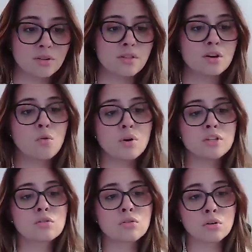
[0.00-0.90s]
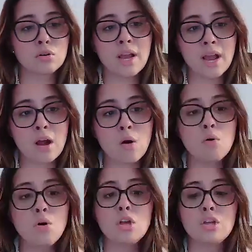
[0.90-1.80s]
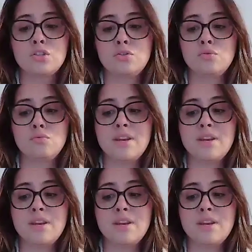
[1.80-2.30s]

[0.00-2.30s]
And they're going to learn how to